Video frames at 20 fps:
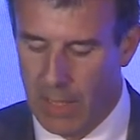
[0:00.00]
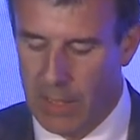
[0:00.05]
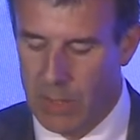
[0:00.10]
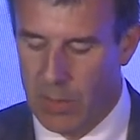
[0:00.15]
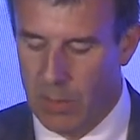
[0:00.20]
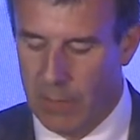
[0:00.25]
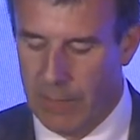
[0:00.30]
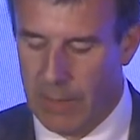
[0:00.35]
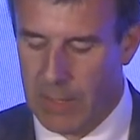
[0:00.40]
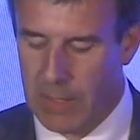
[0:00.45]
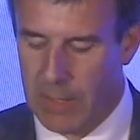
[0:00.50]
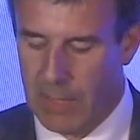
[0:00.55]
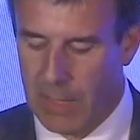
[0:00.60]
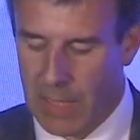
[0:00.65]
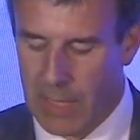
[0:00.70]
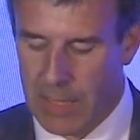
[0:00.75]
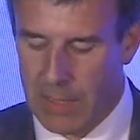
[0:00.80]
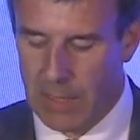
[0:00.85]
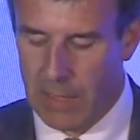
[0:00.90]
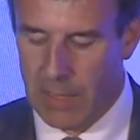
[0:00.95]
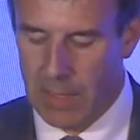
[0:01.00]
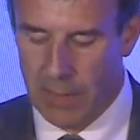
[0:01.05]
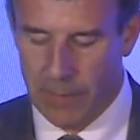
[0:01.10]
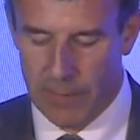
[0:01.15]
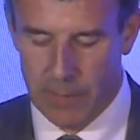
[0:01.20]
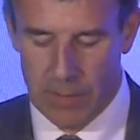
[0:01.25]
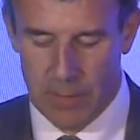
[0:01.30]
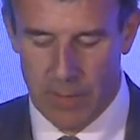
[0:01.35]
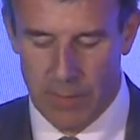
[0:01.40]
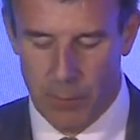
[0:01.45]
to investigate
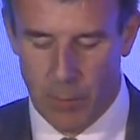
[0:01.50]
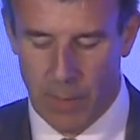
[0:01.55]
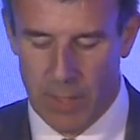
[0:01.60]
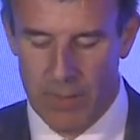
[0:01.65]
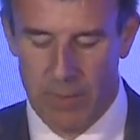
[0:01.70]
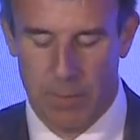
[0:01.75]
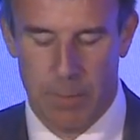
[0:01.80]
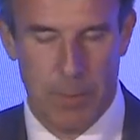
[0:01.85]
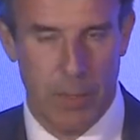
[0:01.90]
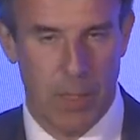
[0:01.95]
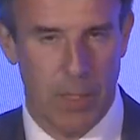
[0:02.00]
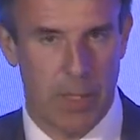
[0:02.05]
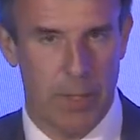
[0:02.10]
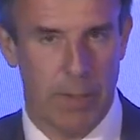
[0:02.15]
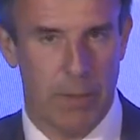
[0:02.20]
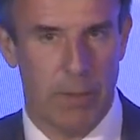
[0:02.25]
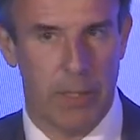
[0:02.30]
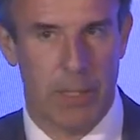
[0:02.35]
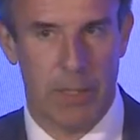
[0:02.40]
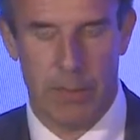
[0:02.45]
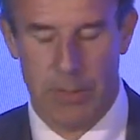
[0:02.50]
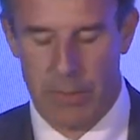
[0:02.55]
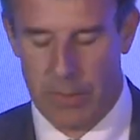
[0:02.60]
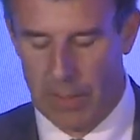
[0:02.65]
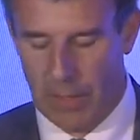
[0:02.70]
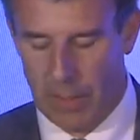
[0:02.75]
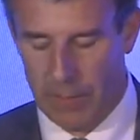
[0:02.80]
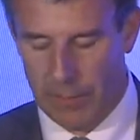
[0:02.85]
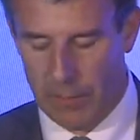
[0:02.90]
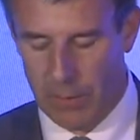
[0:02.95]
innovative ways of partnering to
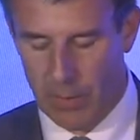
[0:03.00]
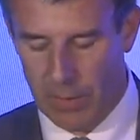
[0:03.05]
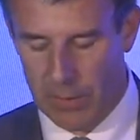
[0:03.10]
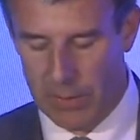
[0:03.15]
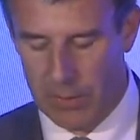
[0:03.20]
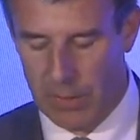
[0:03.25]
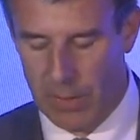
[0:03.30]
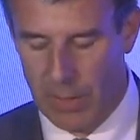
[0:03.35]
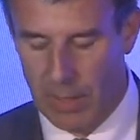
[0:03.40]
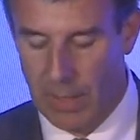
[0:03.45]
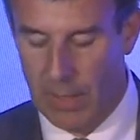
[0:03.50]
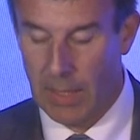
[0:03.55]
save cost